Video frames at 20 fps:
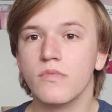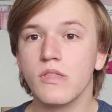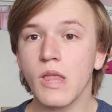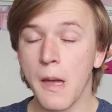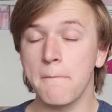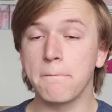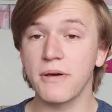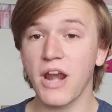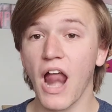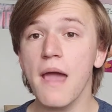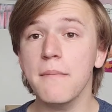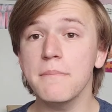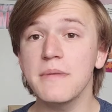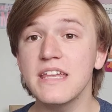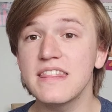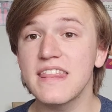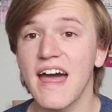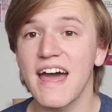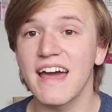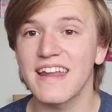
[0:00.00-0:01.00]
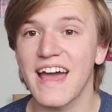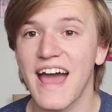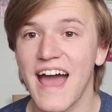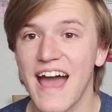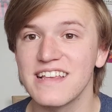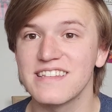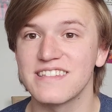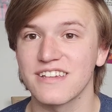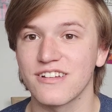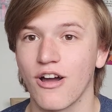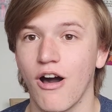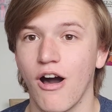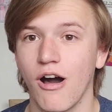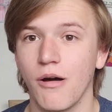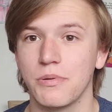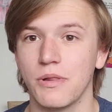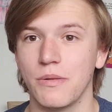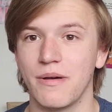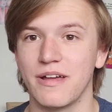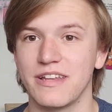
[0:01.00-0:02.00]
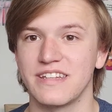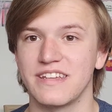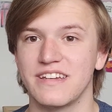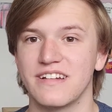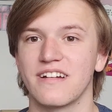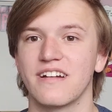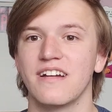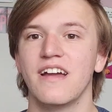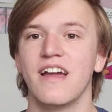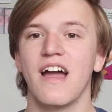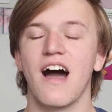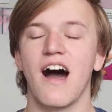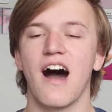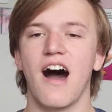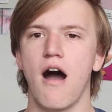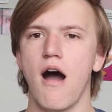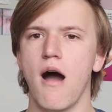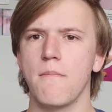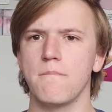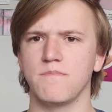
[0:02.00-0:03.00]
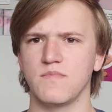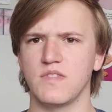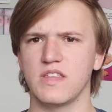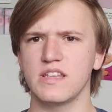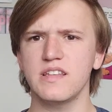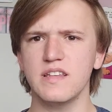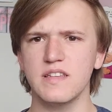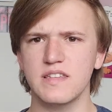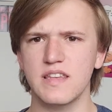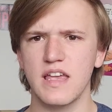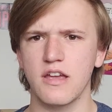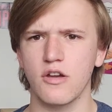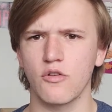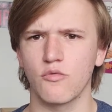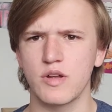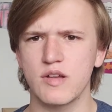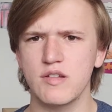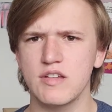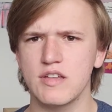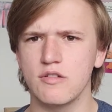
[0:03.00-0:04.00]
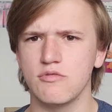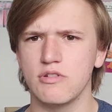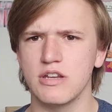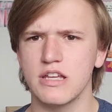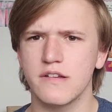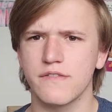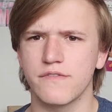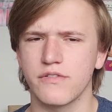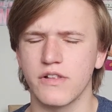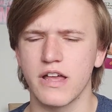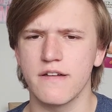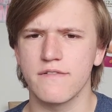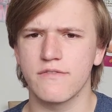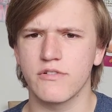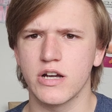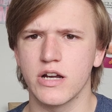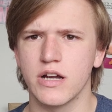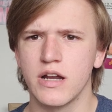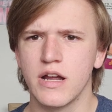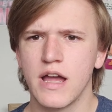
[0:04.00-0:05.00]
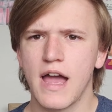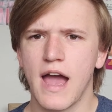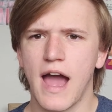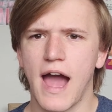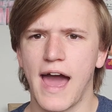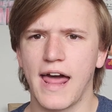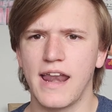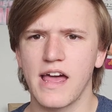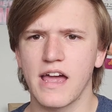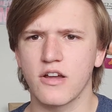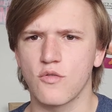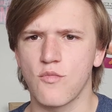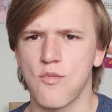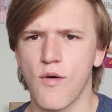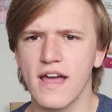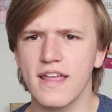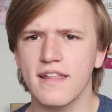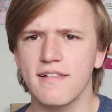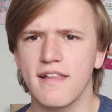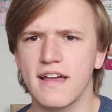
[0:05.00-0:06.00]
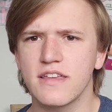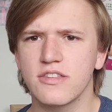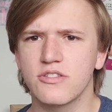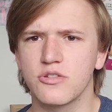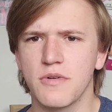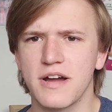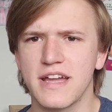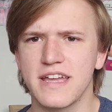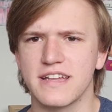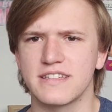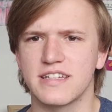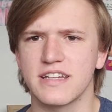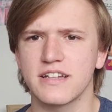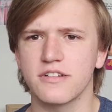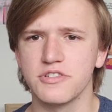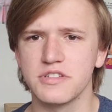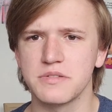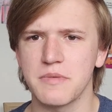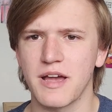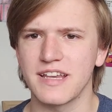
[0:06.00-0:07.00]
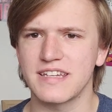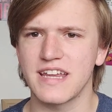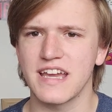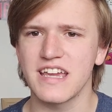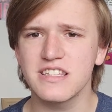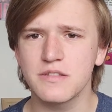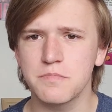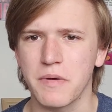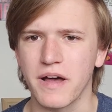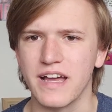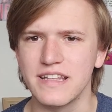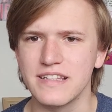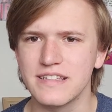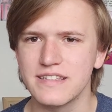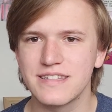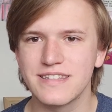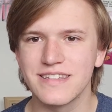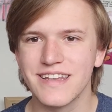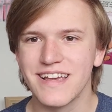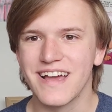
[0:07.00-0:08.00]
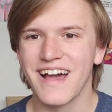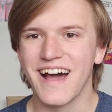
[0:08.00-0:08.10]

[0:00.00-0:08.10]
But I mean that as a compliment here. This is like a really unique flavor, and I quite like the way it tickles my taste buds.